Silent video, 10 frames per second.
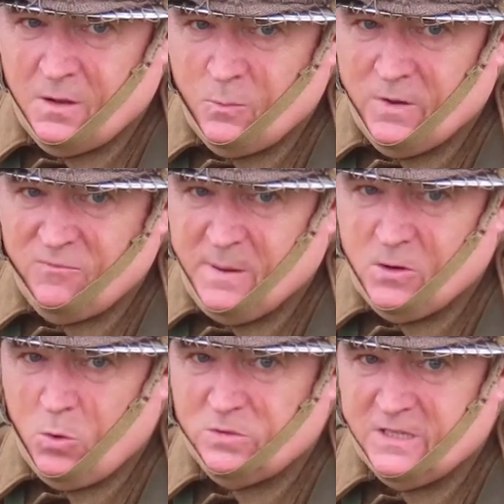We have been
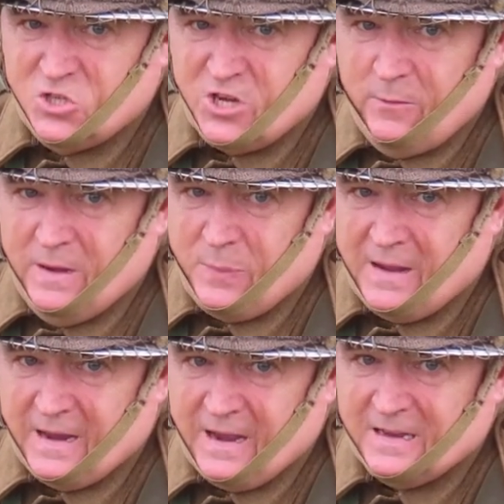holding Jerry
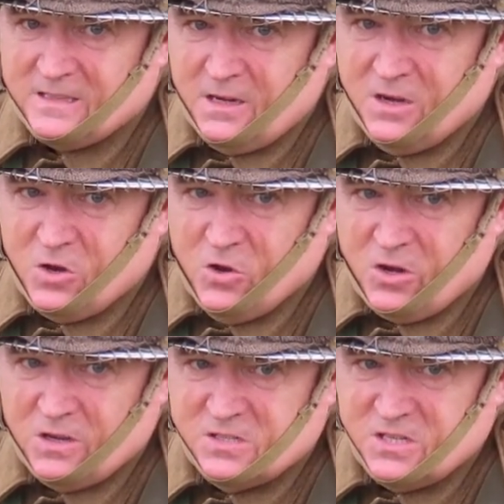back at Dunkirk
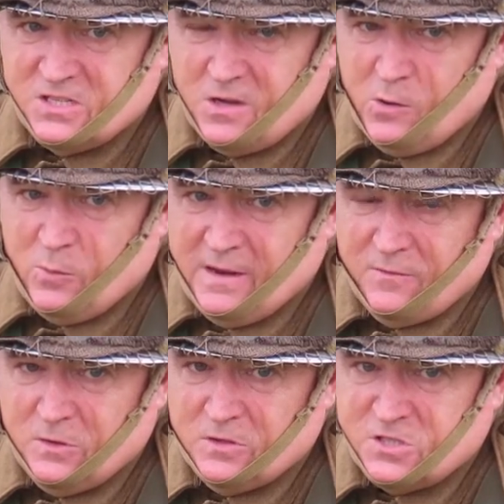since our
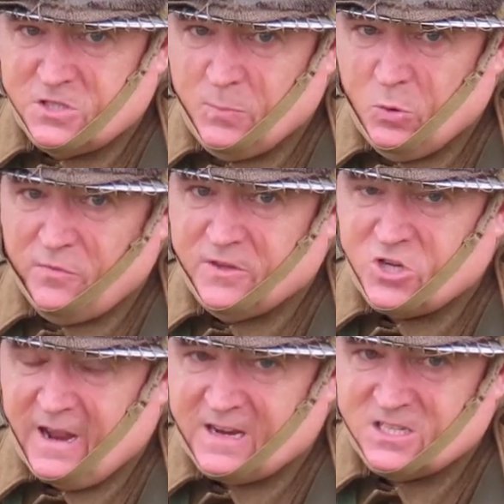arrival to support the
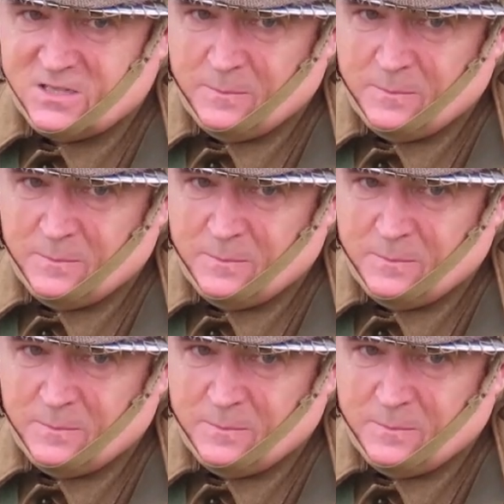Czechs.